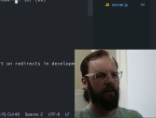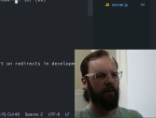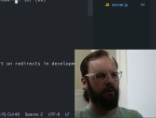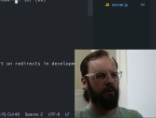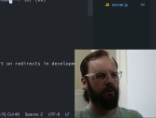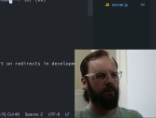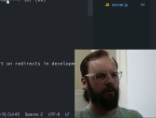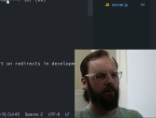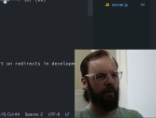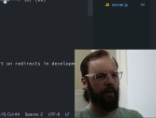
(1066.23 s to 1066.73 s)

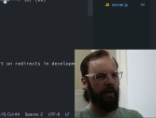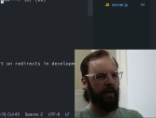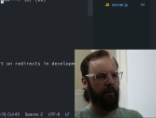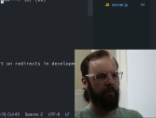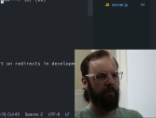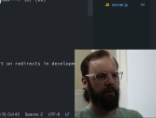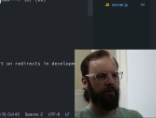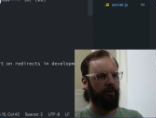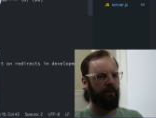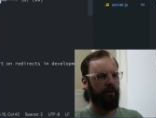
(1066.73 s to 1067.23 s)
So what
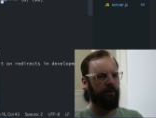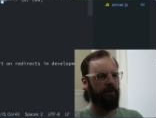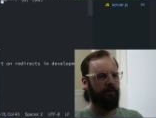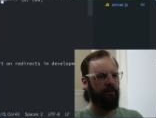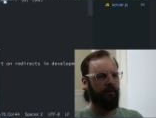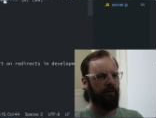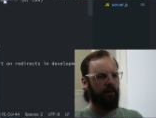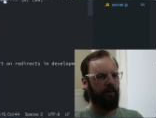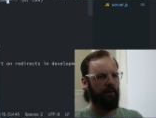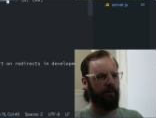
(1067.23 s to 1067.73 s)
happens is
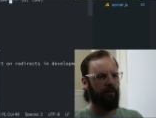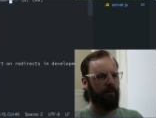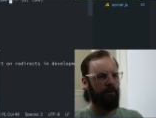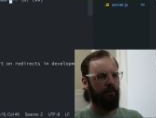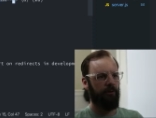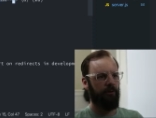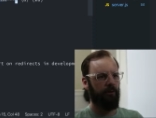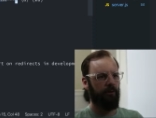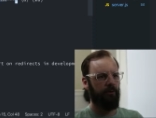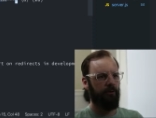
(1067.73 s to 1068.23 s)
the
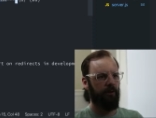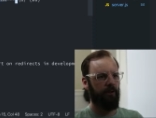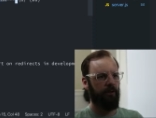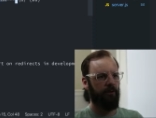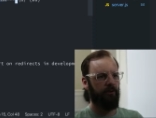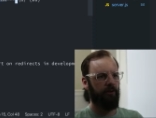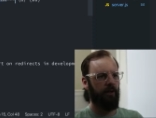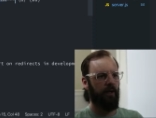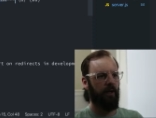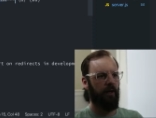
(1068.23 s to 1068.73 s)
user is going to
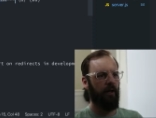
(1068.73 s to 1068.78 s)
say,